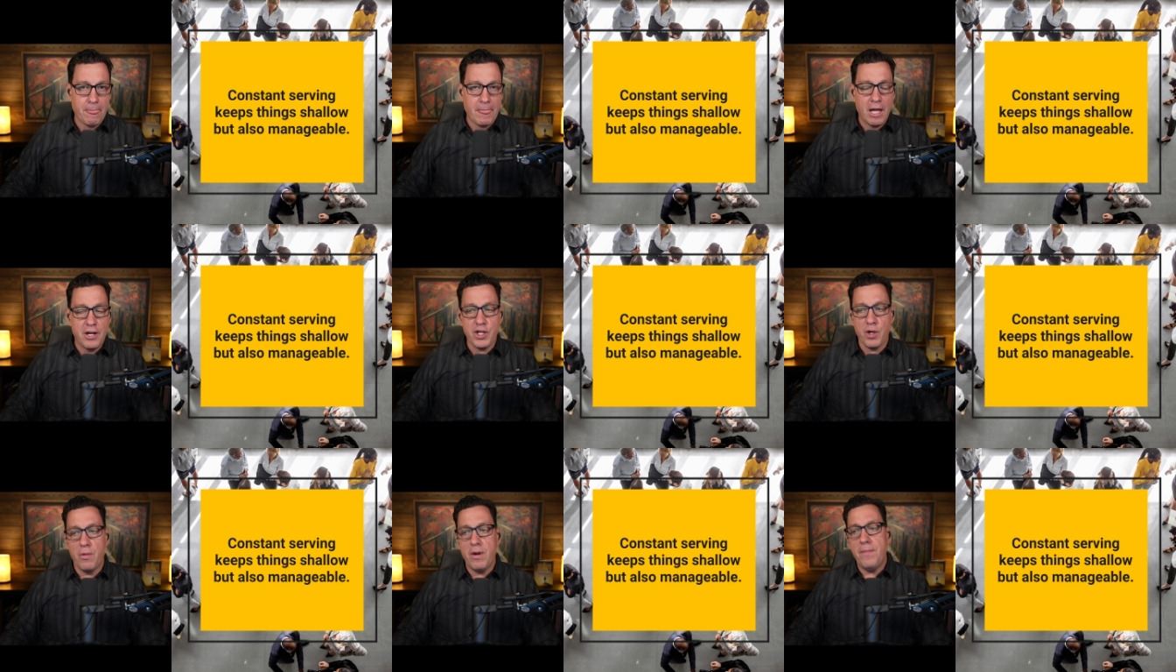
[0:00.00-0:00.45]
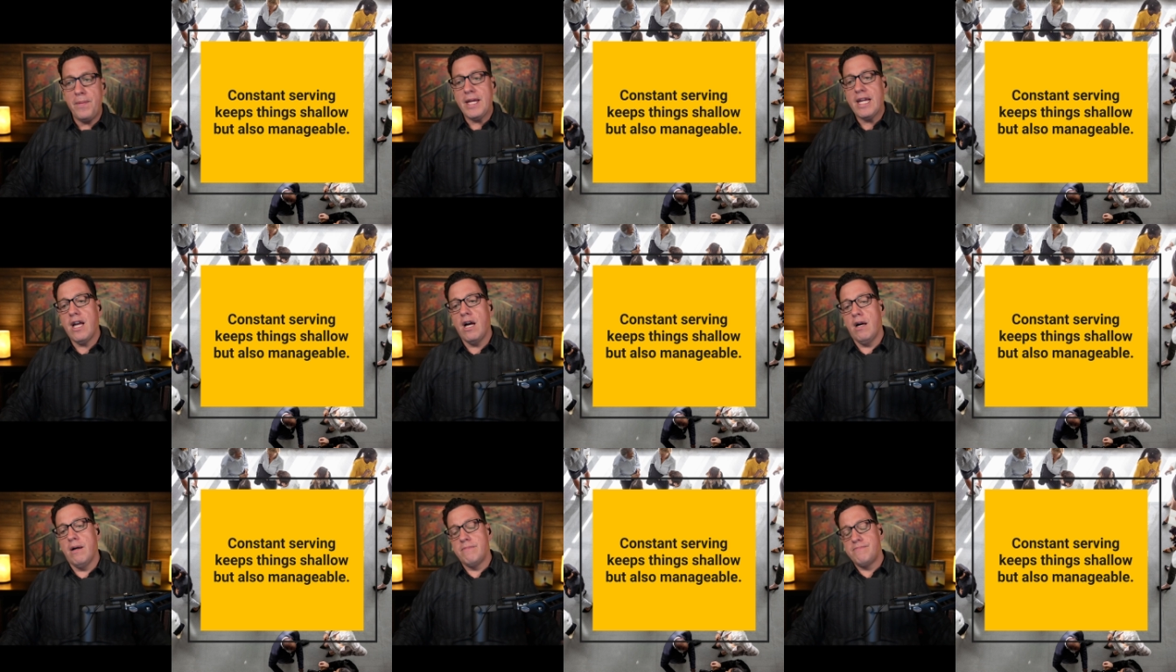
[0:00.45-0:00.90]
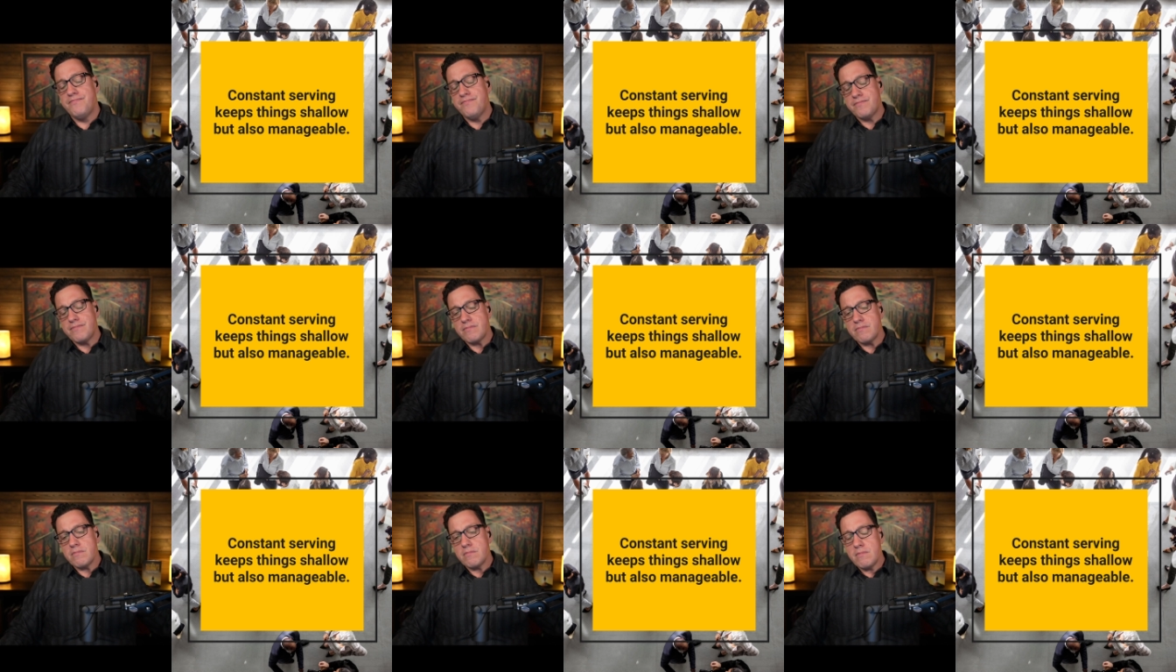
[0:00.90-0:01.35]
So we become
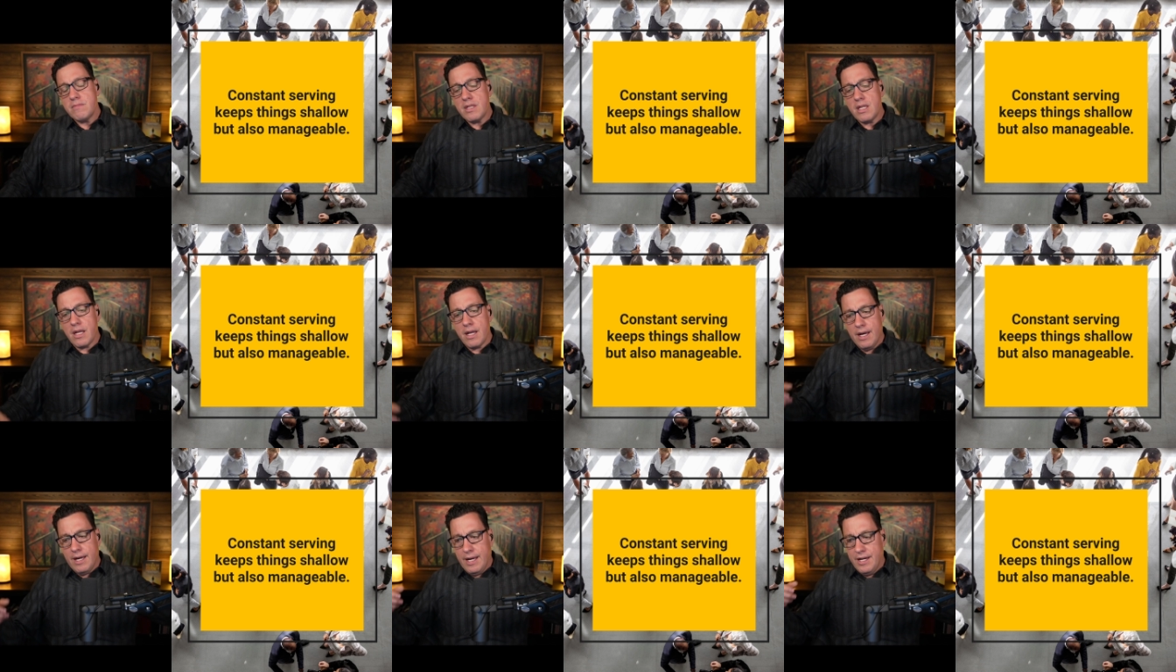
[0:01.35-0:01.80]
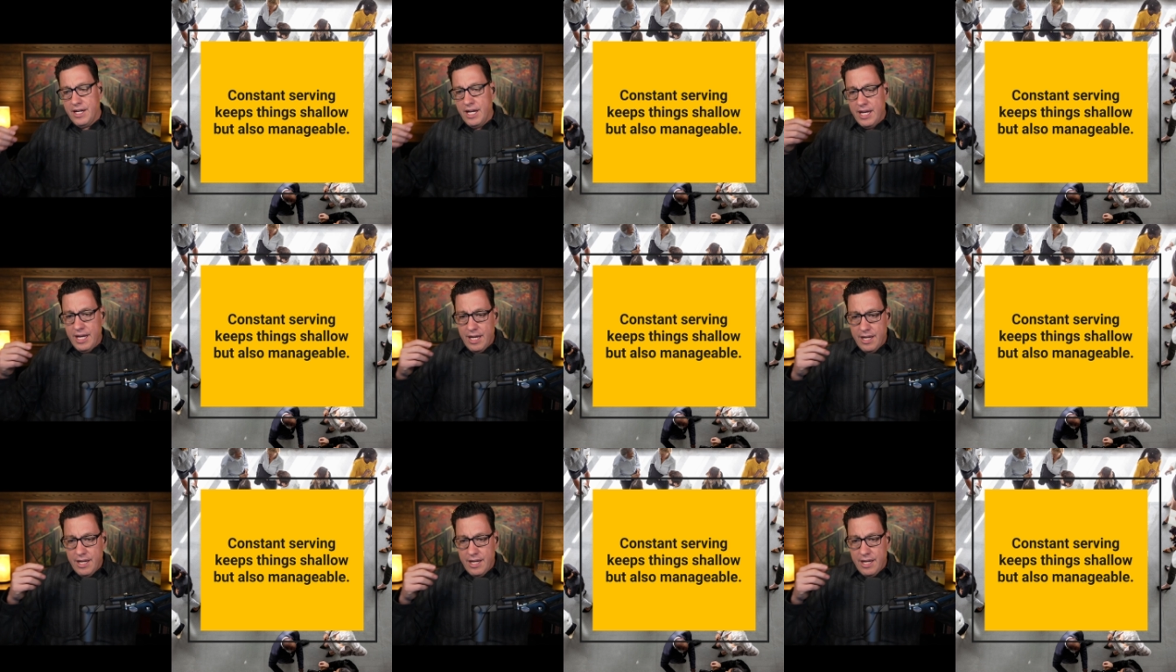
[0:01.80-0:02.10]
uh,